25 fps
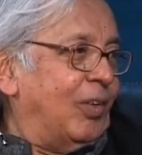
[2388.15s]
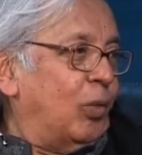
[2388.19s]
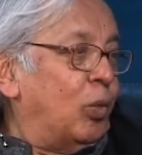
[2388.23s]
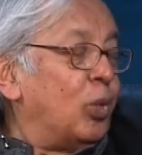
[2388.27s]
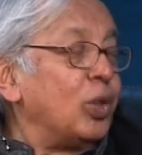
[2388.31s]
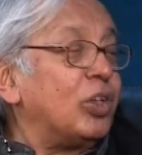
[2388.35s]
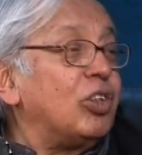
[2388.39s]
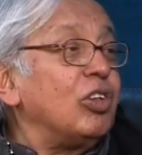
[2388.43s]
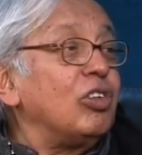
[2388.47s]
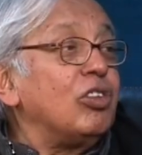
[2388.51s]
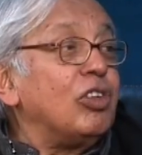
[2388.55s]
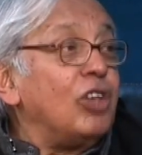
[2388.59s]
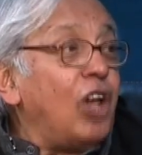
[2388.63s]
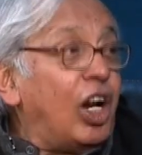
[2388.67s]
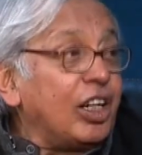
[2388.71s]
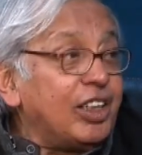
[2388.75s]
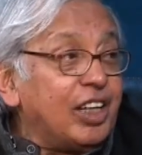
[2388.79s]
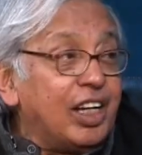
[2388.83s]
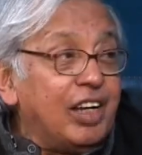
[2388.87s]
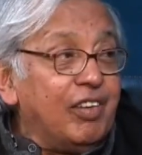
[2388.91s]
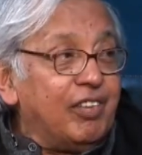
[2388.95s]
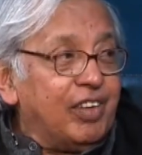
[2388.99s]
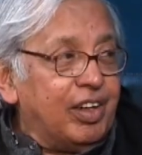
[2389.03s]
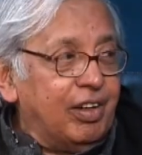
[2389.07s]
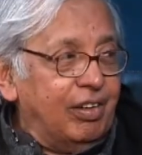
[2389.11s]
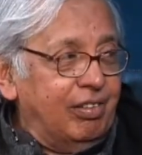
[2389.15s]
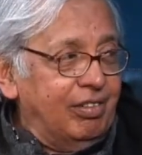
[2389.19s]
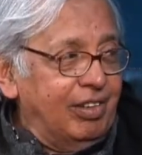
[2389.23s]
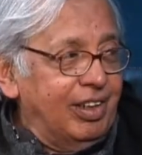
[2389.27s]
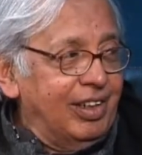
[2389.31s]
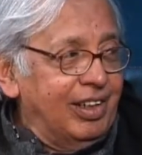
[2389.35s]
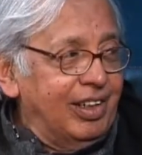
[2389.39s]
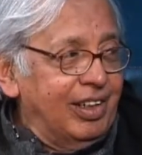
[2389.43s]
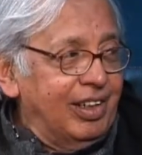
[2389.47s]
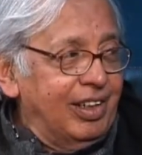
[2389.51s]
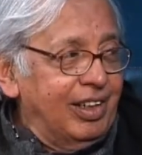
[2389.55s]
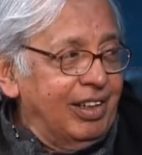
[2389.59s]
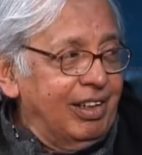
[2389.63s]
which is not given,
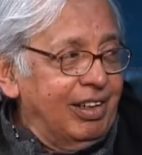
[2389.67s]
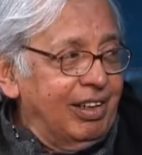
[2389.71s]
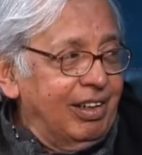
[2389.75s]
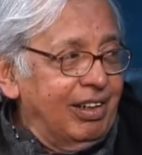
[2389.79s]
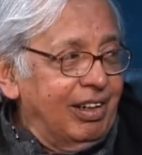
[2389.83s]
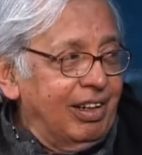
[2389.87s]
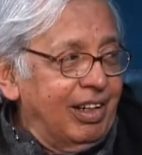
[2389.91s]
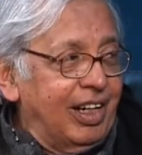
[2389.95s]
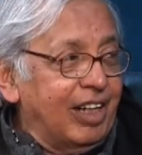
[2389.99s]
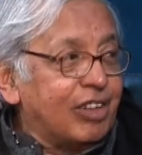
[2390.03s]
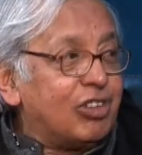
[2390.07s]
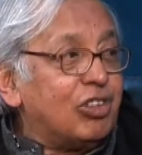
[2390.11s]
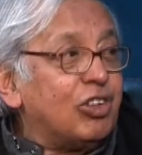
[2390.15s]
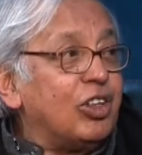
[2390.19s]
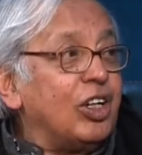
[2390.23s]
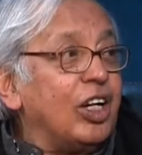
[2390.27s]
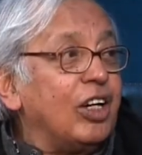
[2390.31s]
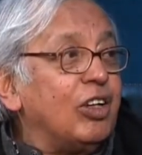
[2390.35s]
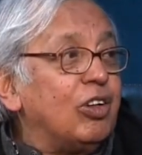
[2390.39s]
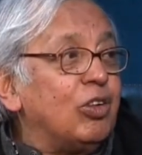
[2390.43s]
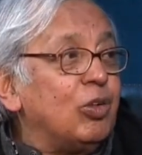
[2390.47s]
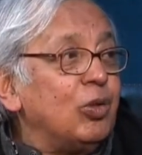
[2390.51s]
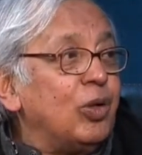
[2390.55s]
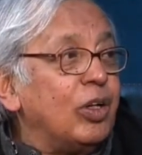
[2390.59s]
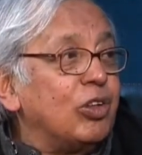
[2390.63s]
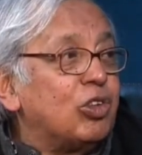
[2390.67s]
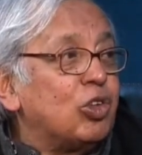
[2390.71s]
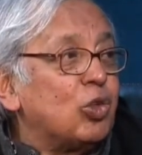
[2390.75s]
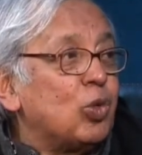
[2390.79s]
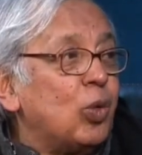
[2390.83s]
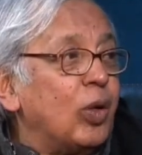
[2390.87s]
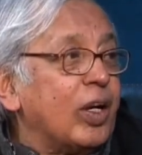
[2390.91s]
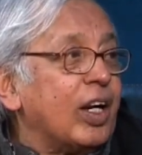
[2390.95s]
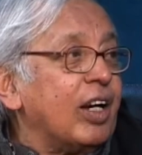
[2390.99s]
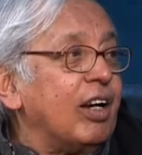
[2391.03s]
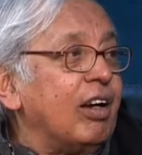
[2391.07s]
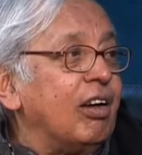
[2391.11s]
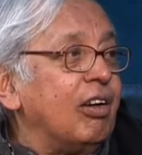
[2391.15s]
let's say, to a
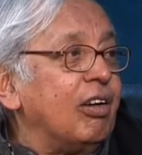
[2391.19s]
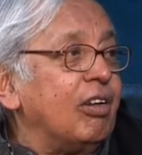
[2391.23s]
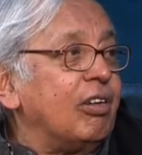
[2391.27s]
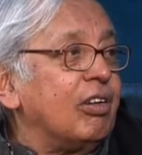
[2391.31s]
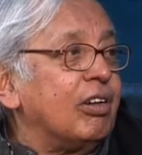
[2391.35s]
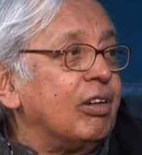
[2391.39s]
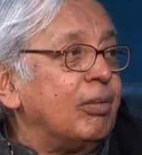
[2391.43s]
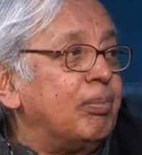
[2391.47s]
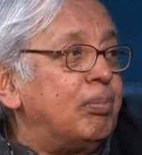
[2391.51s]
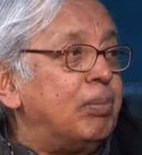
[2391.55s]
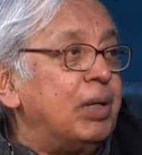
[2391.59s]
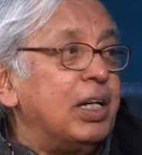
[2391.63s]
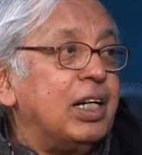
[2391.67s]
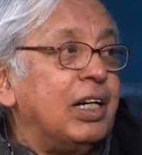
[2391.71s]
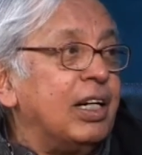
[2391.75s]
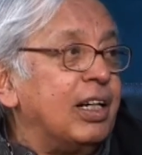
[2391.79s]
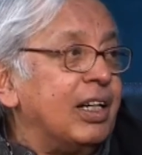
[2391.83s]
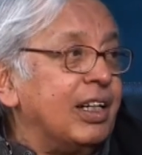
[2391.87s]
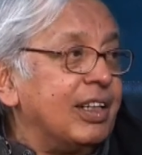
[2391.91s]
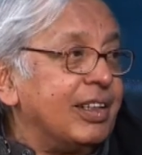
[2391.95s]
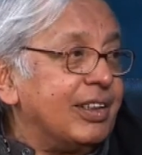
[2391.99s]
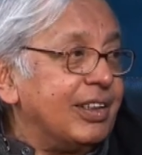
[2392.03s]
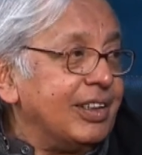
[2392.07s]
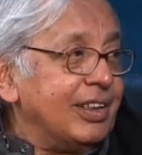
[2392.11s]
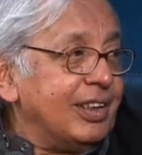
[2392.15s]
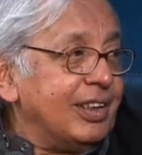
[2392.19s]
squirrel or a bird,